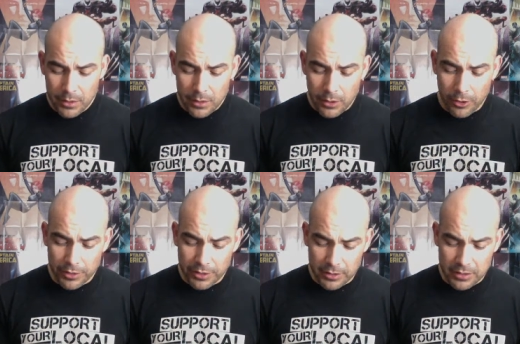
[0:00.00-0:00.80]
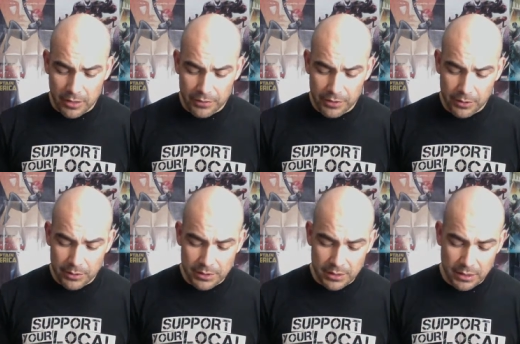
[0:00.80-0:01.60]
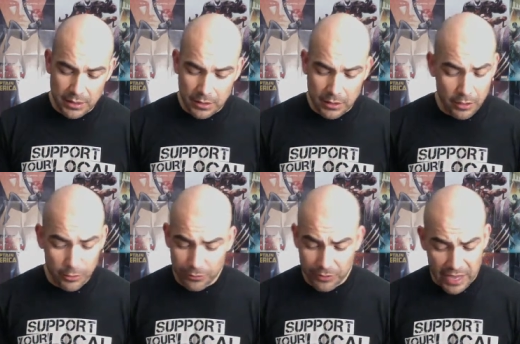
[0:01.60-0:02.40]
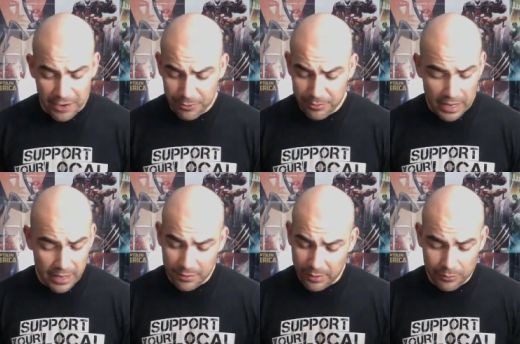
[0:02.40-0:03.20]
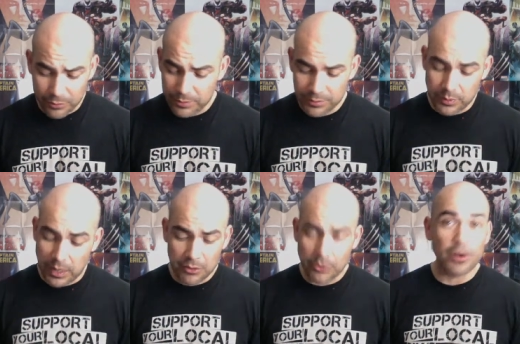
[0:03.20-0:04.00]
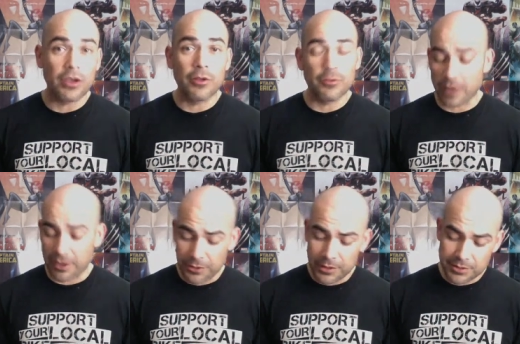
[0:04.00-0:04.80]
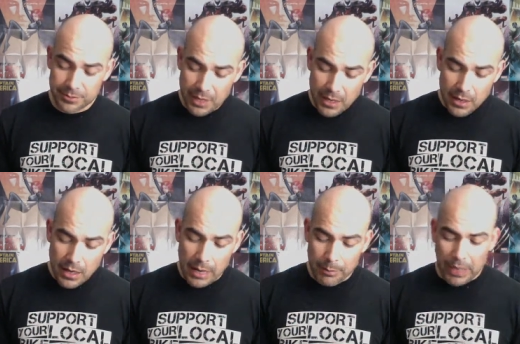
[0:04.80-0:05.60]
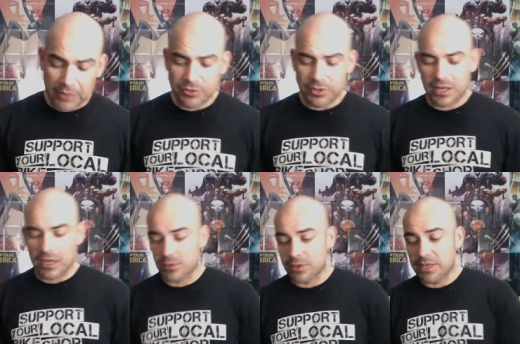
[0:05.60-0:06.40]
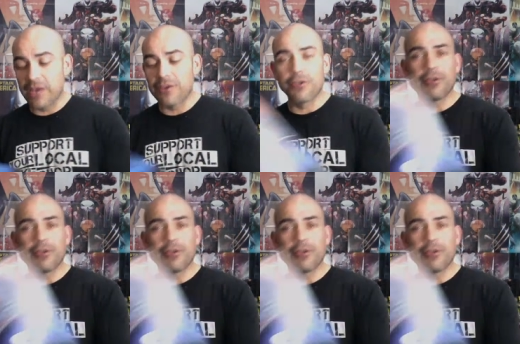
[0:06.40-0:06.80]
Hernan Octavio is the color flatter. I don't know what a color flatter is. And Patrick Styles was the editor.